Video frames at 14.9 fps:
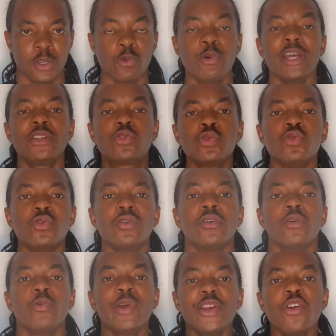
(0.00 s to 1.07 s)
We too,
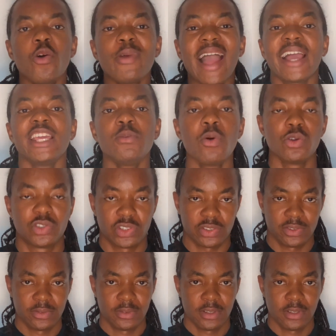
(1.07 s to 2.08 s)
we know we are Igbos.